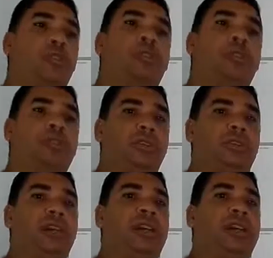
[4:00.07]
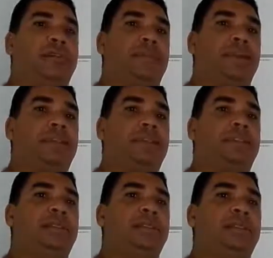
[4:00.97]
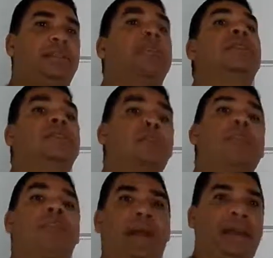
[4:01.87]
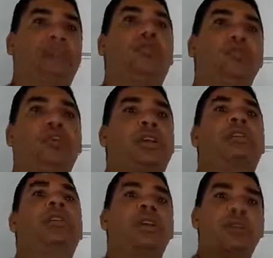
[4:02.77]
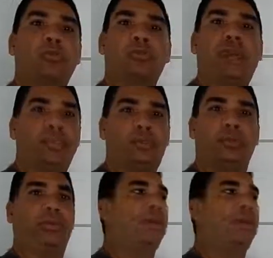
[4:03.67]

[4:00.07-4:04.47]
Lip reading: your target market, the better you can write to them,